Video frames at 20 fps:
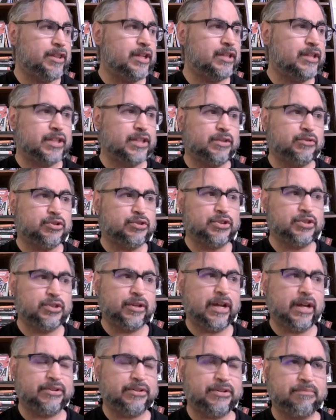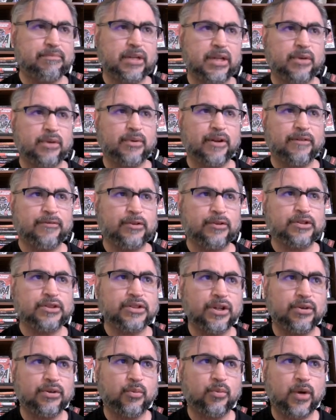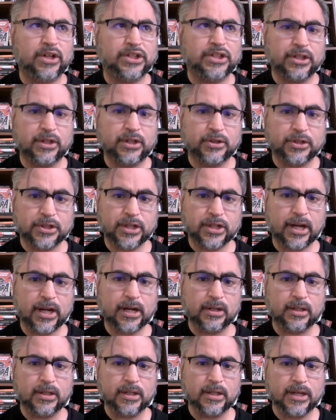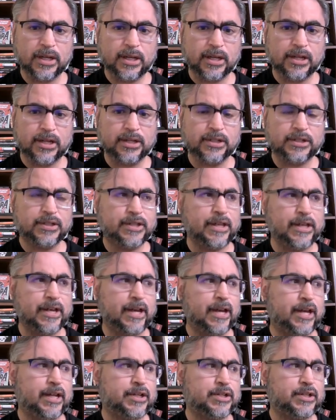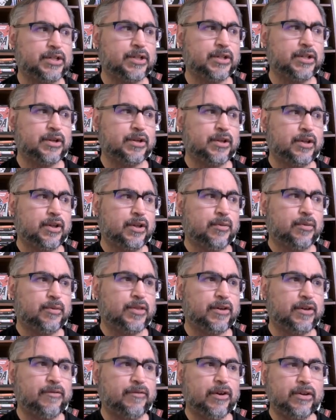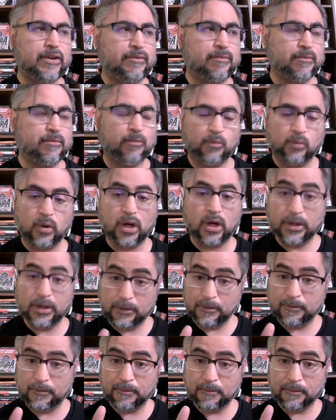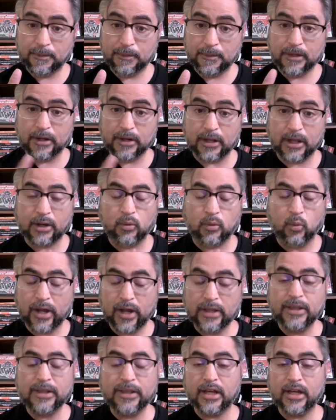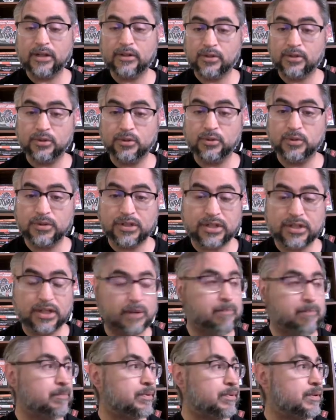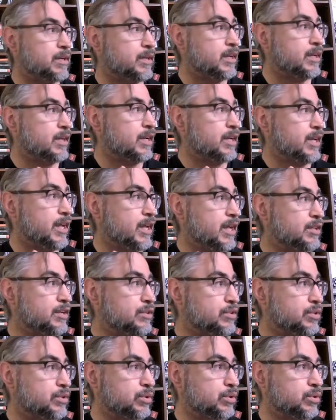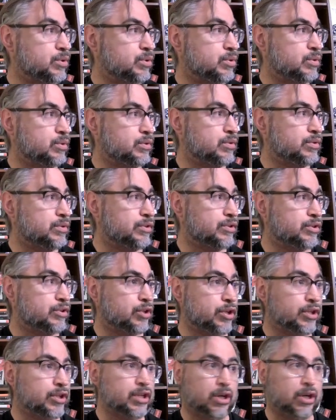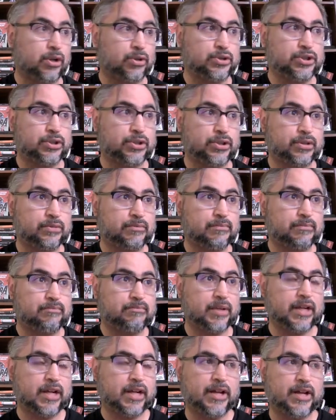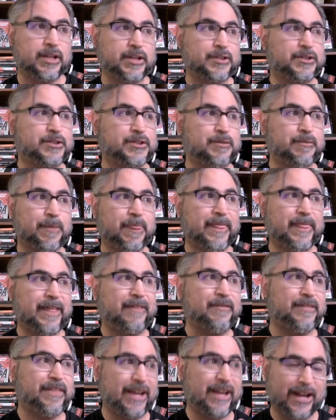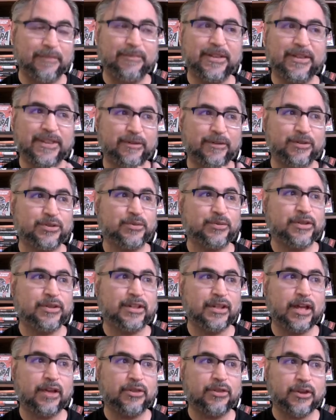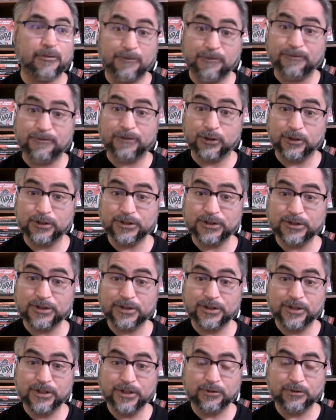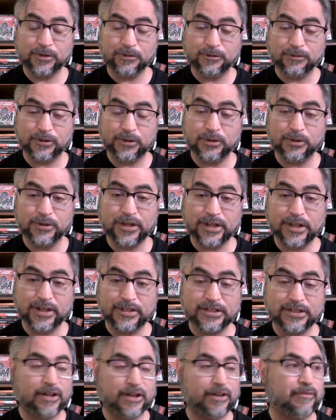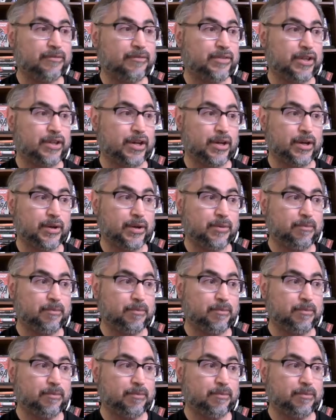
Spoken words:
that stood out to me when I first started watching their channel is that they're very, one, you know, like when they do dip into nerd culture, because that was one thing, like their first review is of the